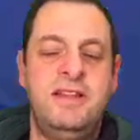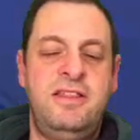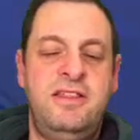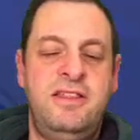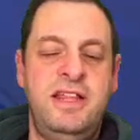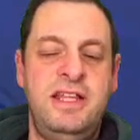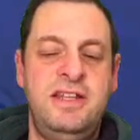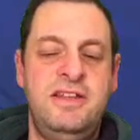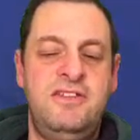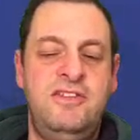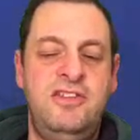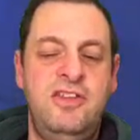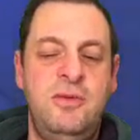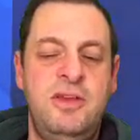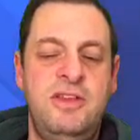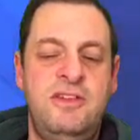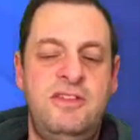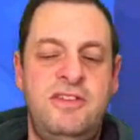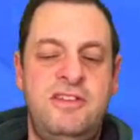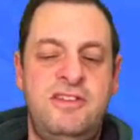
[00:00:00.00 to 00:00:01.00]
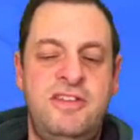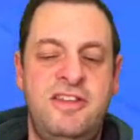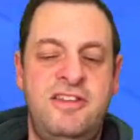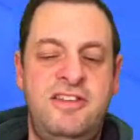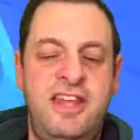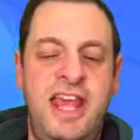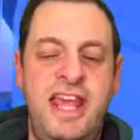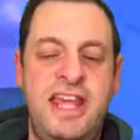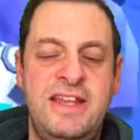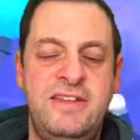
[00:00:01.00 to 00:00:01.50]
the thing to do is, is to
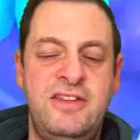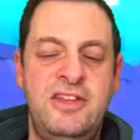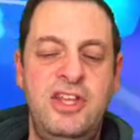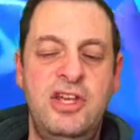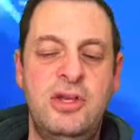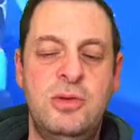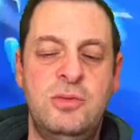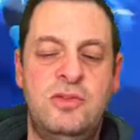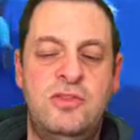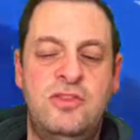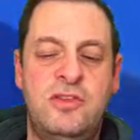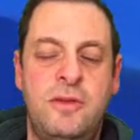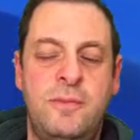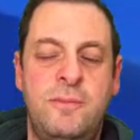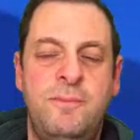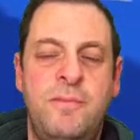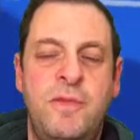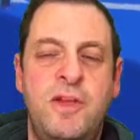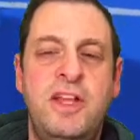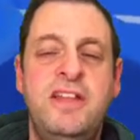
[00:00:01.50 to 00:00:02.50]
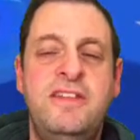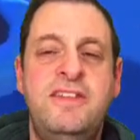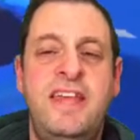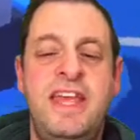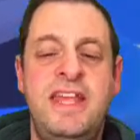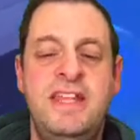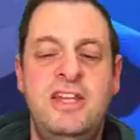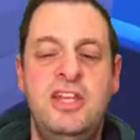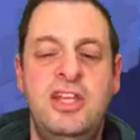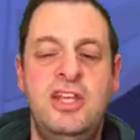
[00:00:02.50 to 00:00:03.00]
take Newt. I'm going to
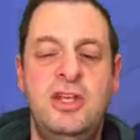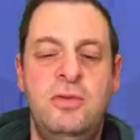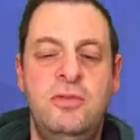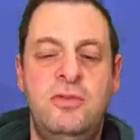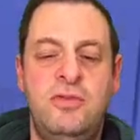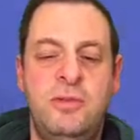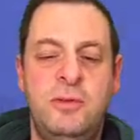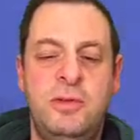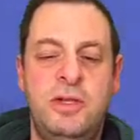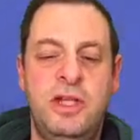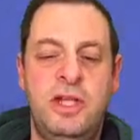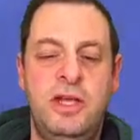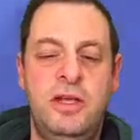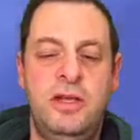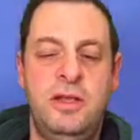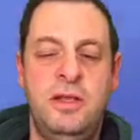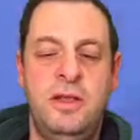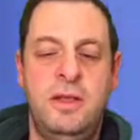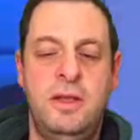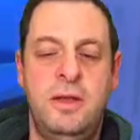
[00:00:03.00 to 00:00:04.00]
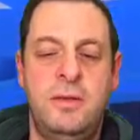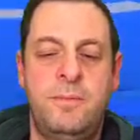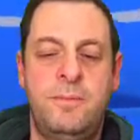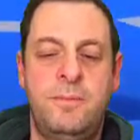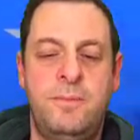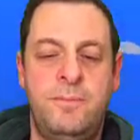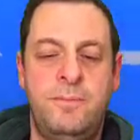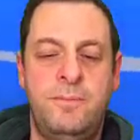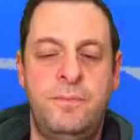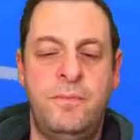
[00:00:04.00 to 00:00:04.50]
take Newt. I'm going to
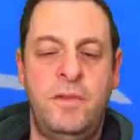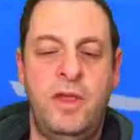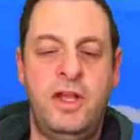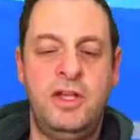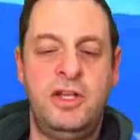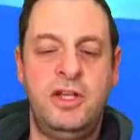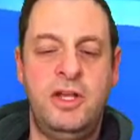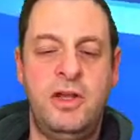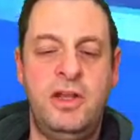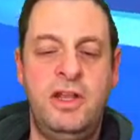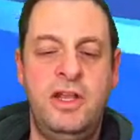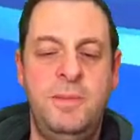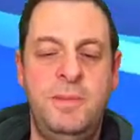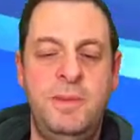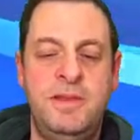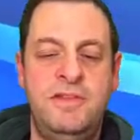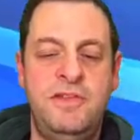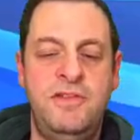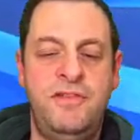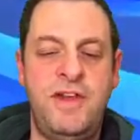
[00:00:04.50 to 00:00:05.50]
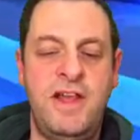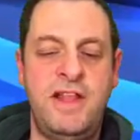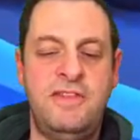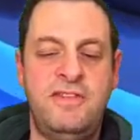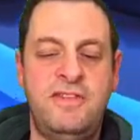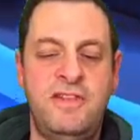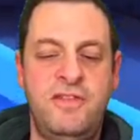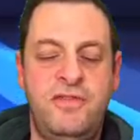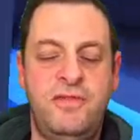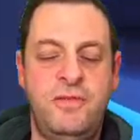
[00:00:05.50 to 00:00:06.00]
I'm going to go a little bit
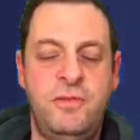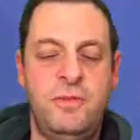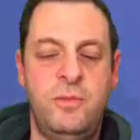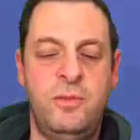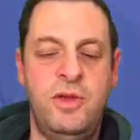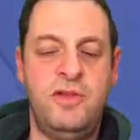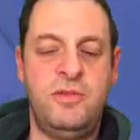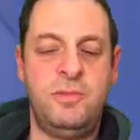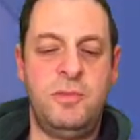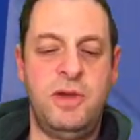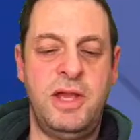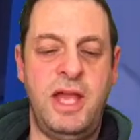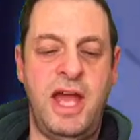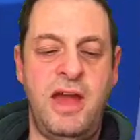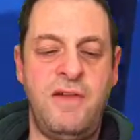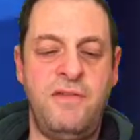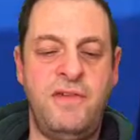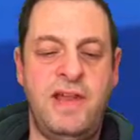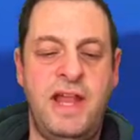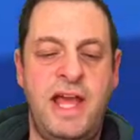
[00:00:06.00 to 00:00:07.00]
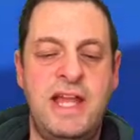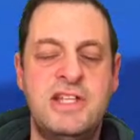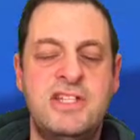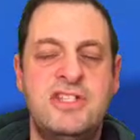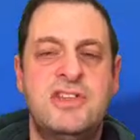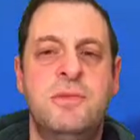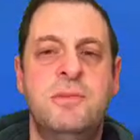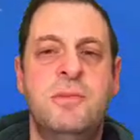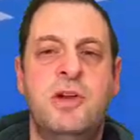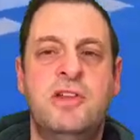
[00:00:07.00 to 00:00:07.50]
defensive with my
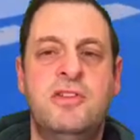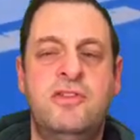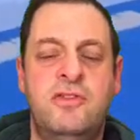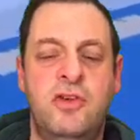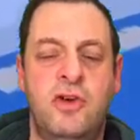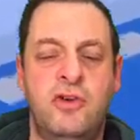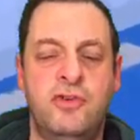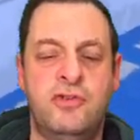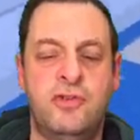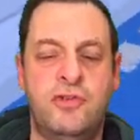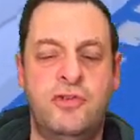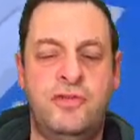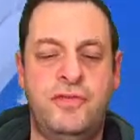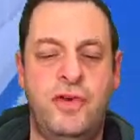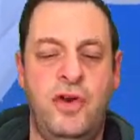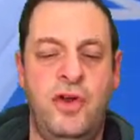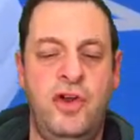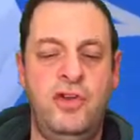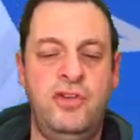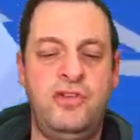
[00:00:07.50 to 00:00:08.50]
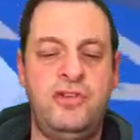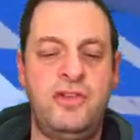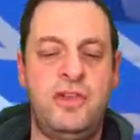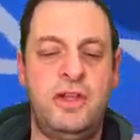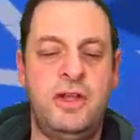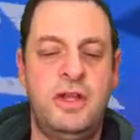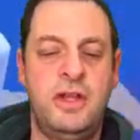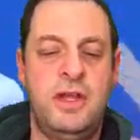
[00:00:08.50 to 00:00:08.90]
Avalanche and my Dr. Frost.